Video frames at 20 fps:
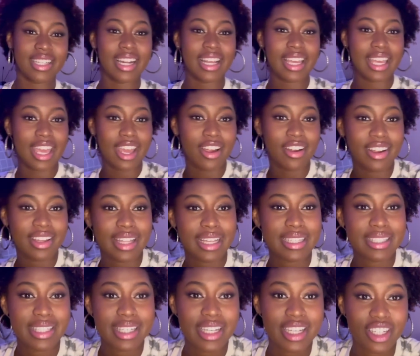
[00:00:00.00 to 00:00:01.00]
and Carrie, they
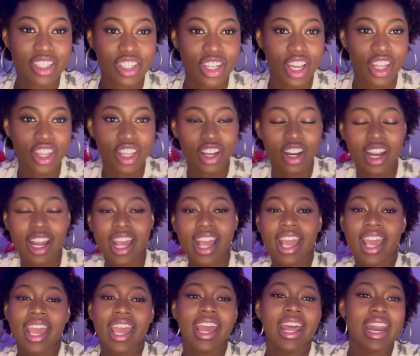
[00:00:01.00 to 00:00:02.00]
see each other
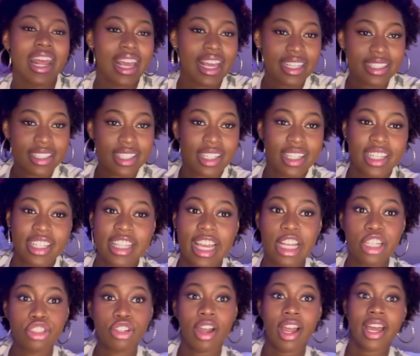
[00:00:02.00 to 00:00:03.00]
and instantly they
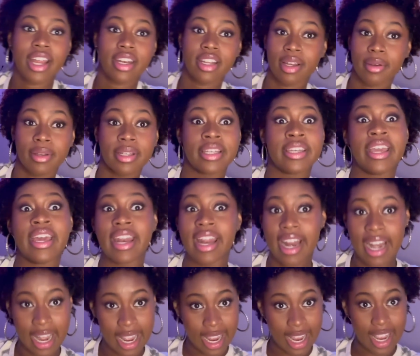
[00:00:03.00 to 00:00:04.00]
trying to get it
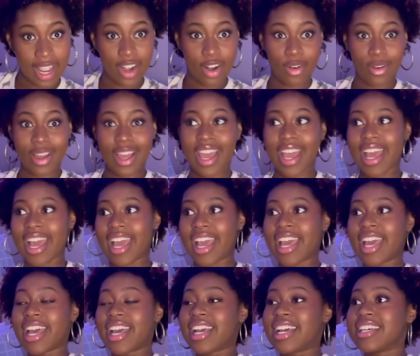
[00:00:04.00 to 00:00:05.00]
in, okay?
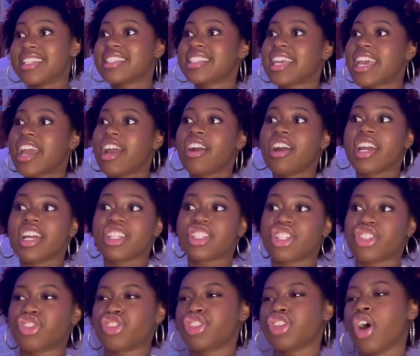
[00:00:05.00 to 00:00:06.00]
Because Carrie is
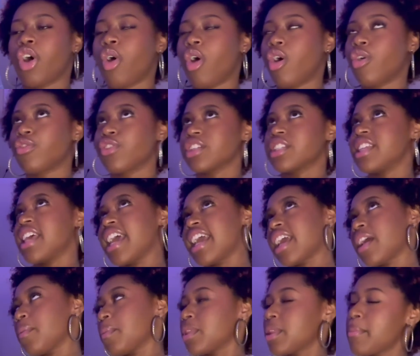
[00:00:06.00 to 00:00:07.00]
just so
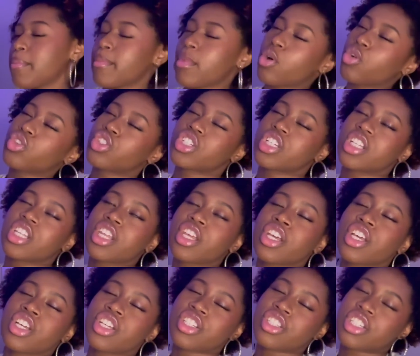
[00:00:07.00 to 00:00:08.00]
overtaken with emotion.
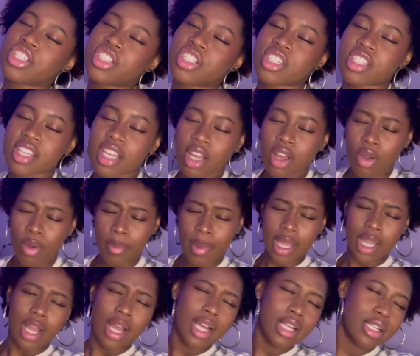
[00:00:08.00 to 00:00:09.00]
She's just like, oh my
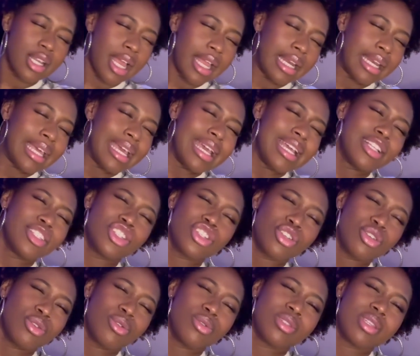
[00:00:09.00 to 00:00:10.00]
gosh, I need
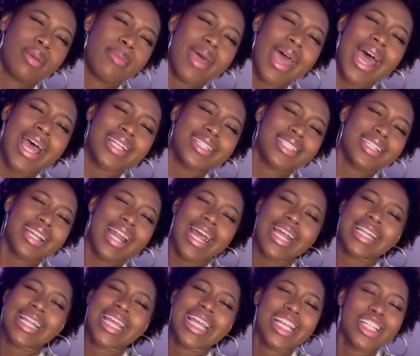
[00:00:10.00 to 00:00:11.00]
you, Sebastian, I
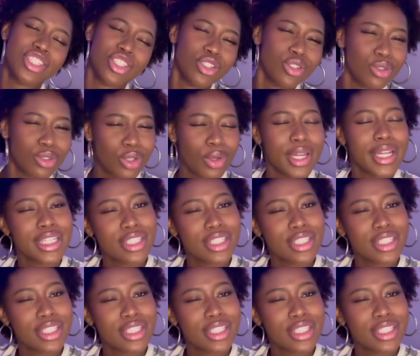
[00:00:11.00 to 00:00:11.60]
need you. So they